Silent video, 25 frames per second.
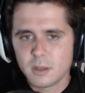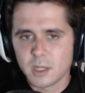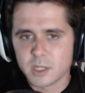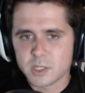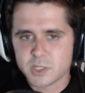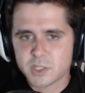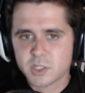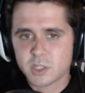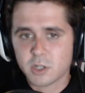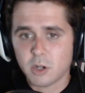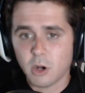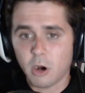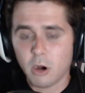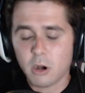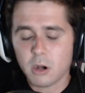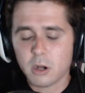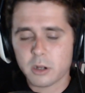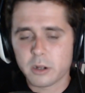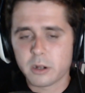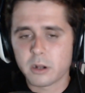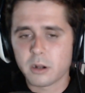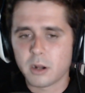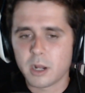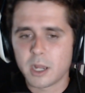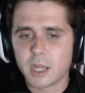scar on
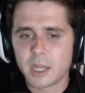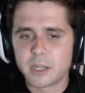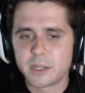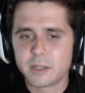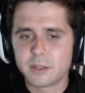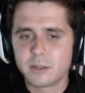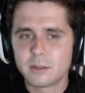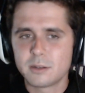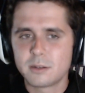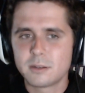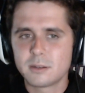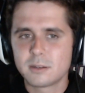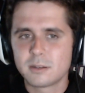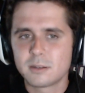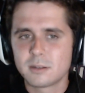her eye, dude.